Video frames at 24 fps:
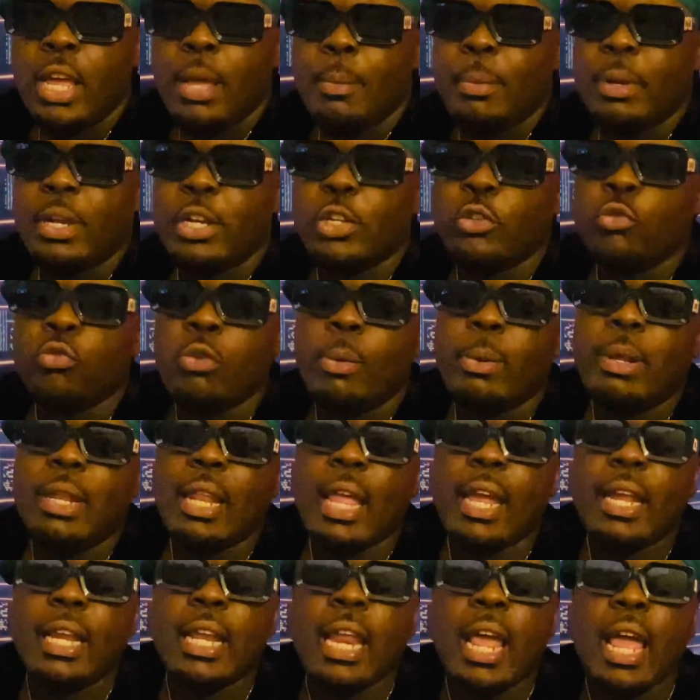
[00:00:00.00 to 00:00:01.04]
Because women
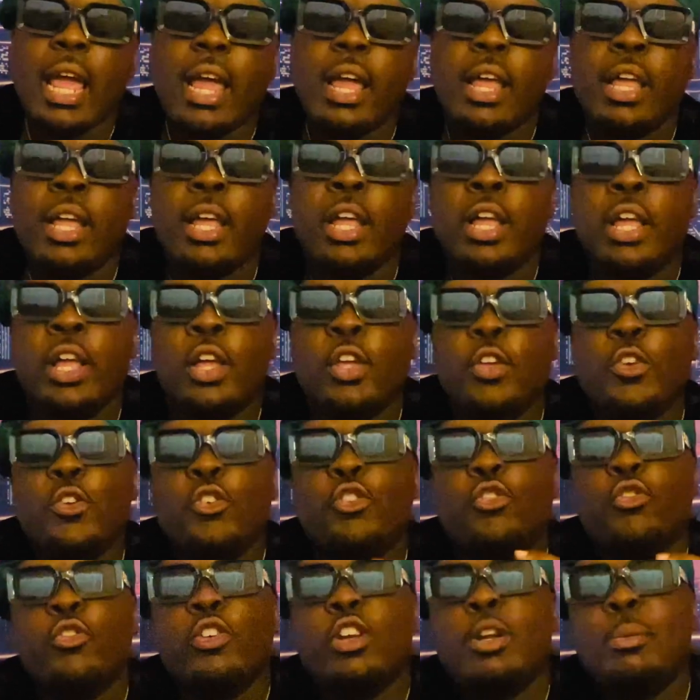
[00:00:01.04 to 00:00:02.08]
like that, you
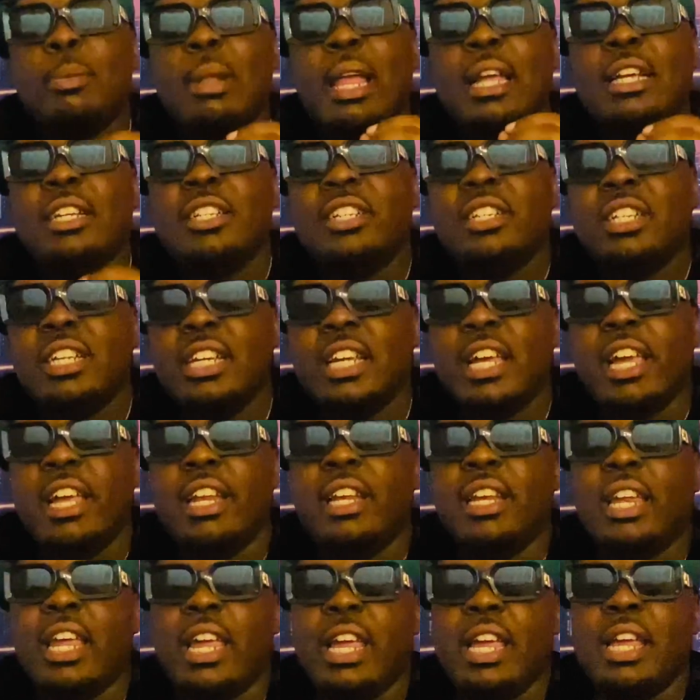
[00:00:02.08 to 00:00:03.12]
treat them like shit,
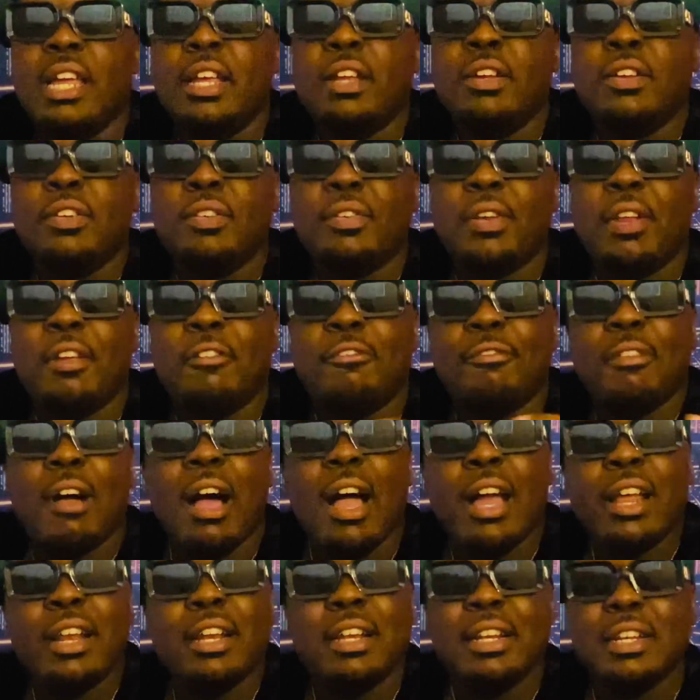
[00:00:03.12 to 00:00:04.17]
and they
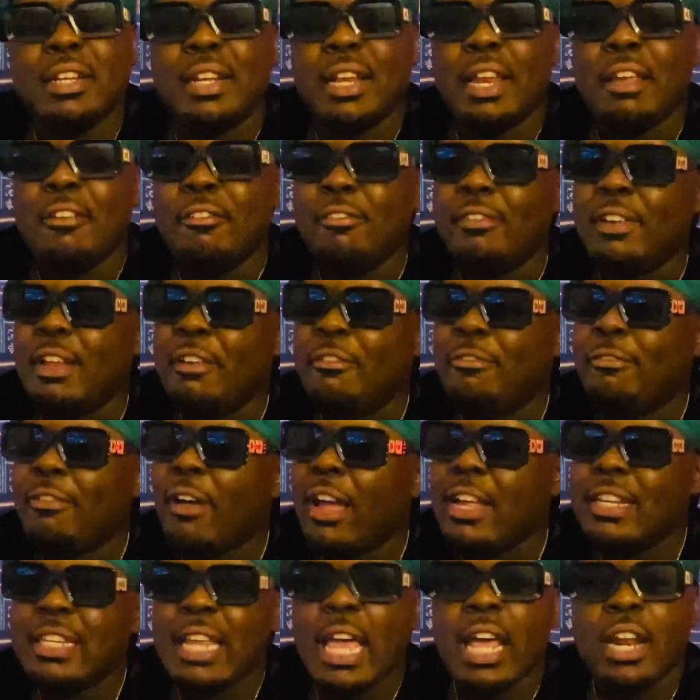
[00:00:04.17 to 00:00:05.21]
find
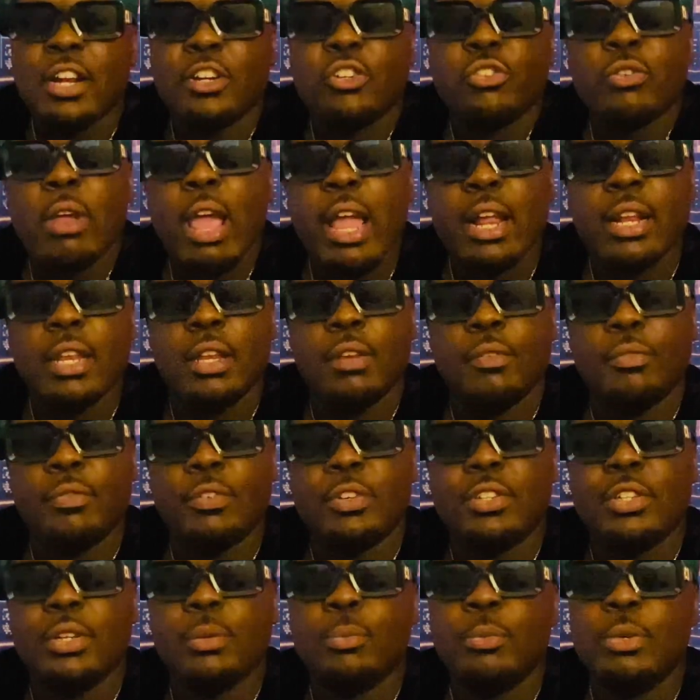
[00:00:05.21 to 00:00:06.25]
that attractive for
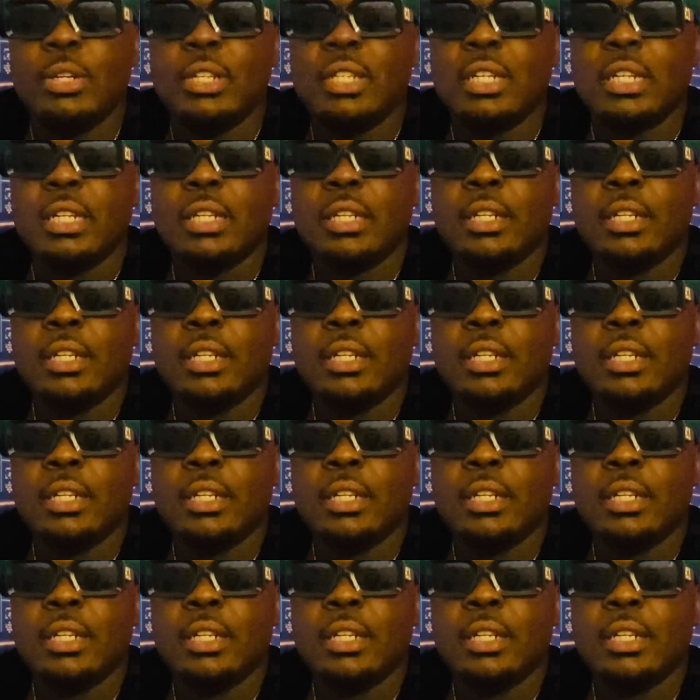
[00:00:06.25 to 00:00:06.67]
some reason.